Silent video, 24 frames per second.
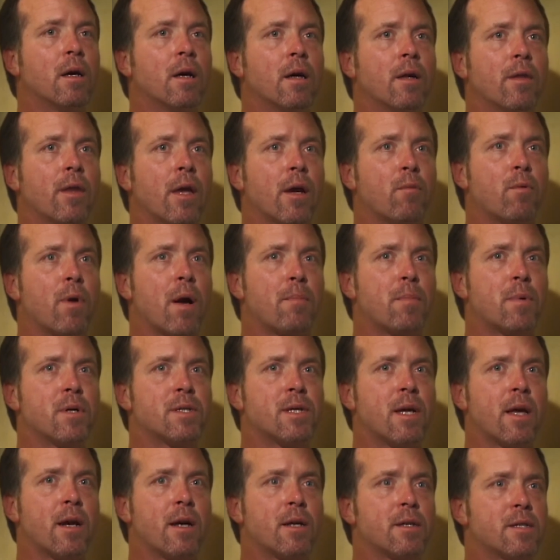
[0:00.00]
They
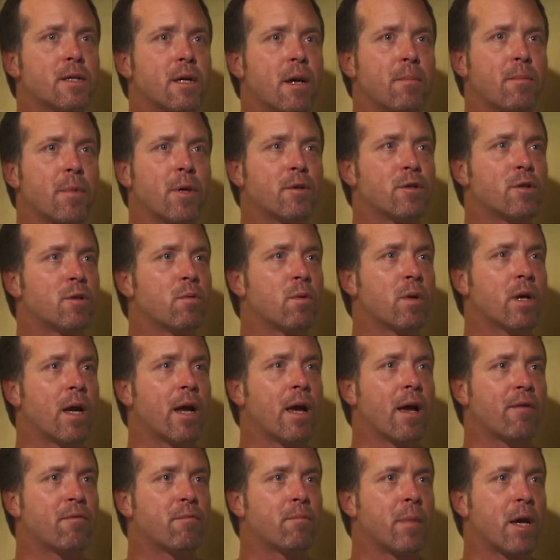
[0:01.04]
represented something two and a
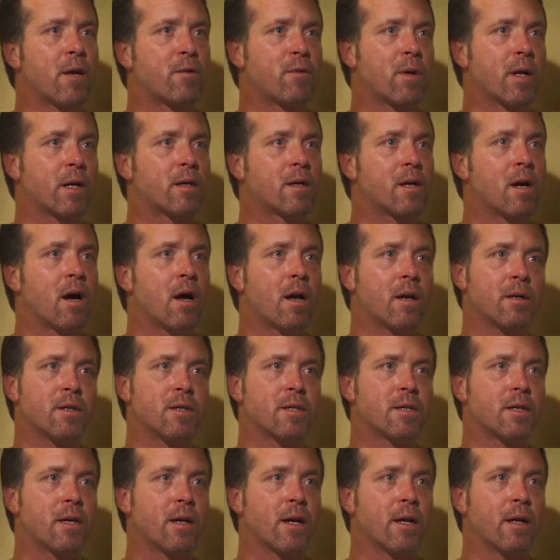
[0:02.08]
half metric tons
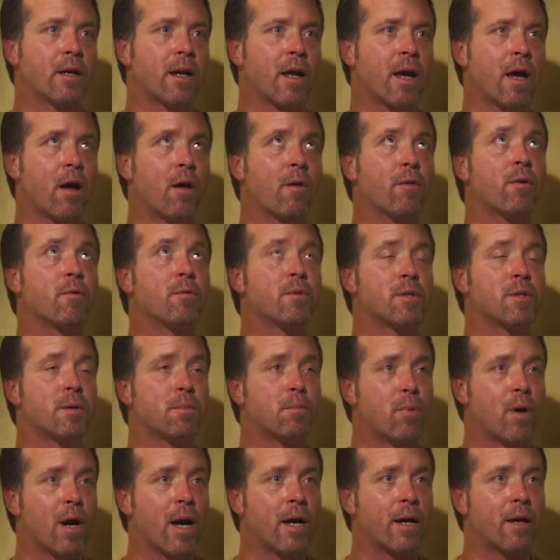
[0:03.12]
sitting down. There was a
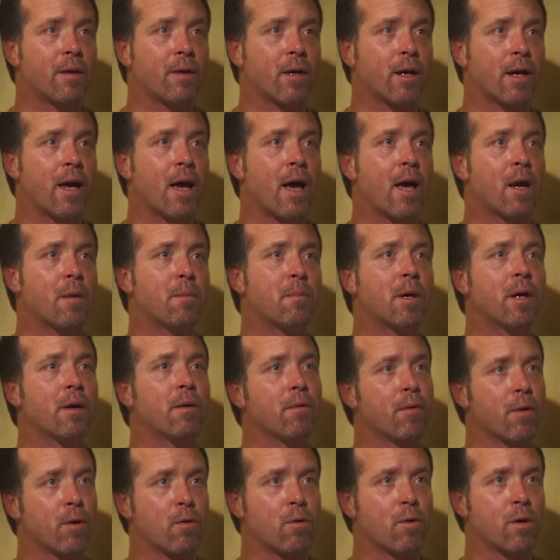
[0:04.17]
break in the canopy of
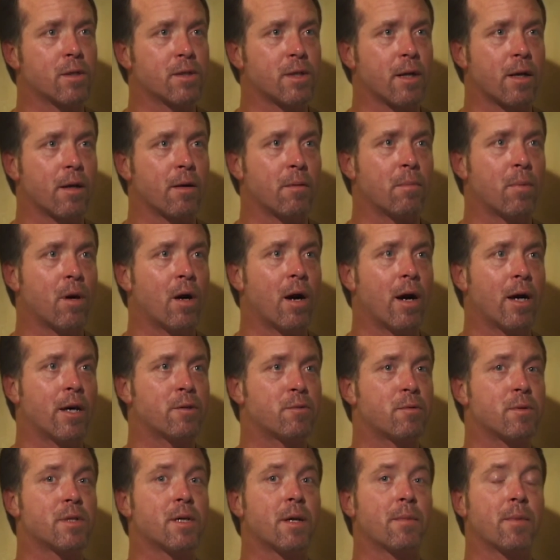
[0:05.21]
the Corsican pines
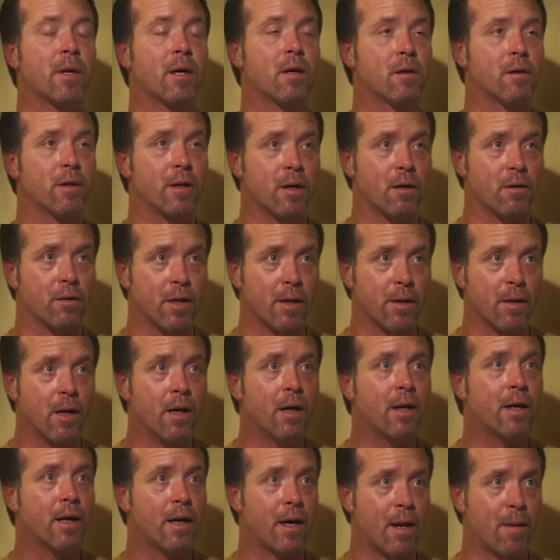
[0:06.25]
where something clearly
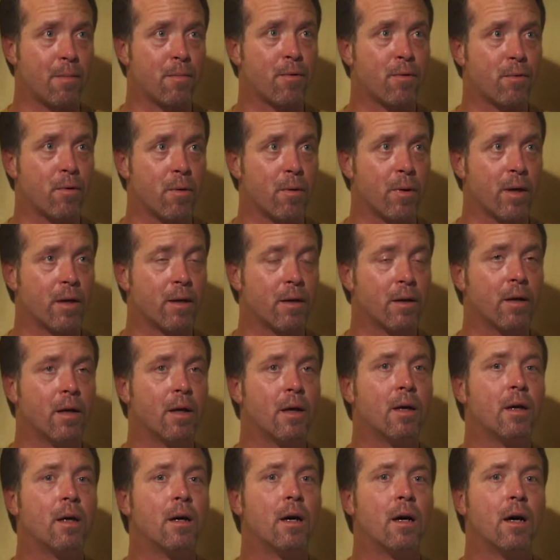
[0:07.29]
came through it.
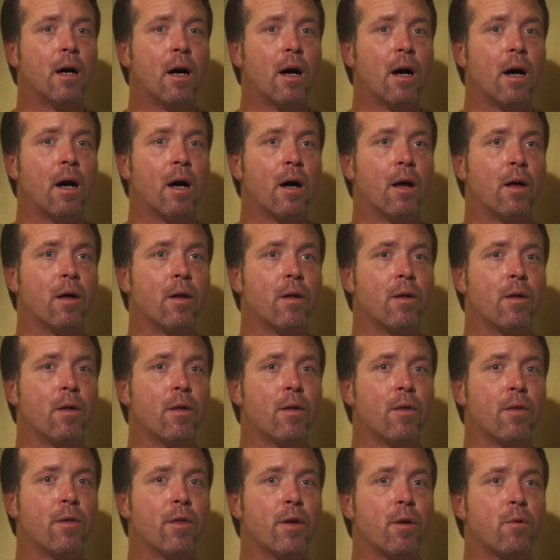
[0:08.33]
Uh,
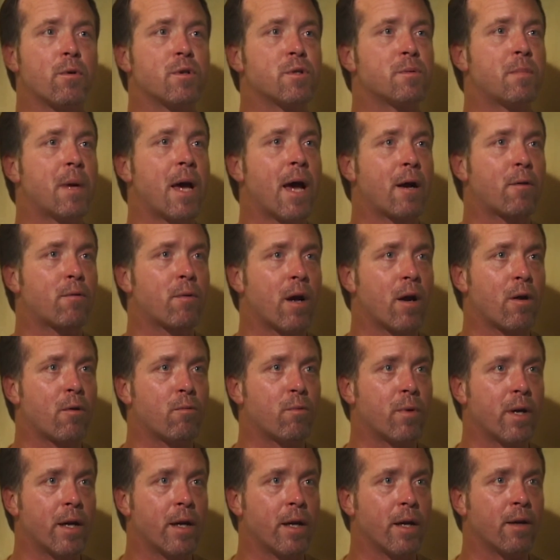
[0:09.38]
there was background
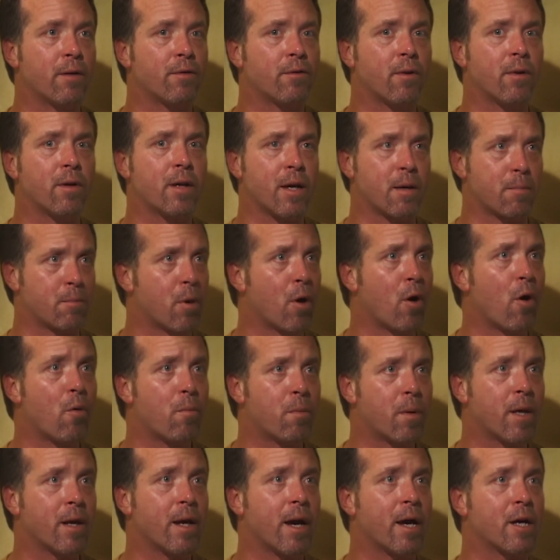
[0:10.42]
readings, and Nick Pope
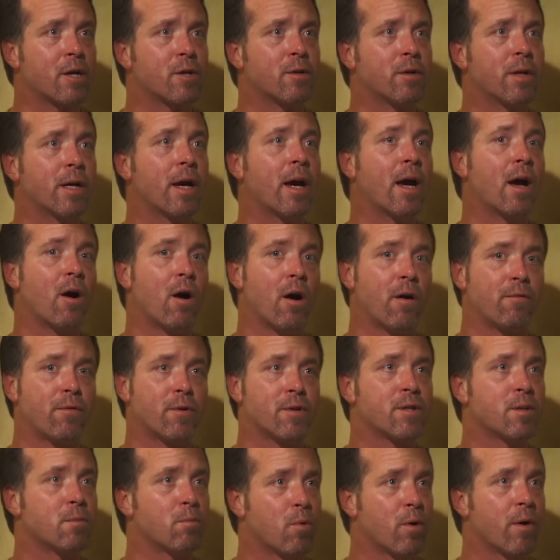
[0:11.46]
can actually offer
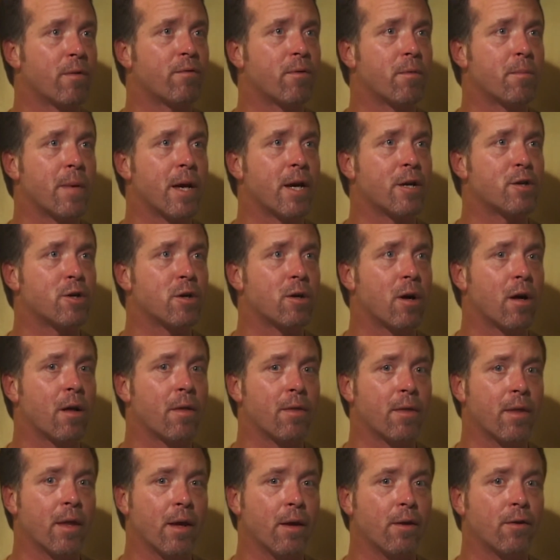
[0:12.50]
some more information
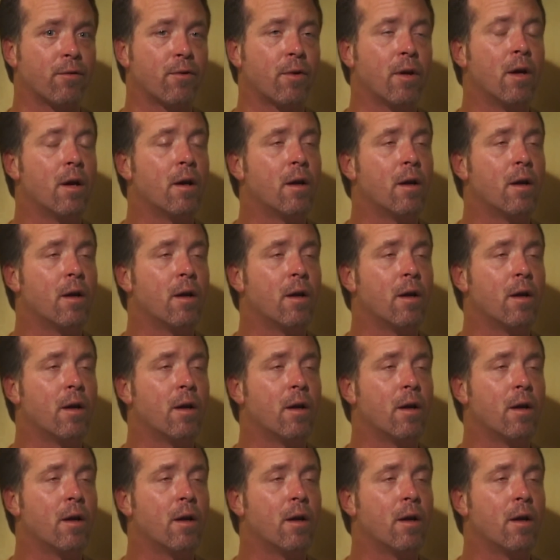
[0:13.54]
on this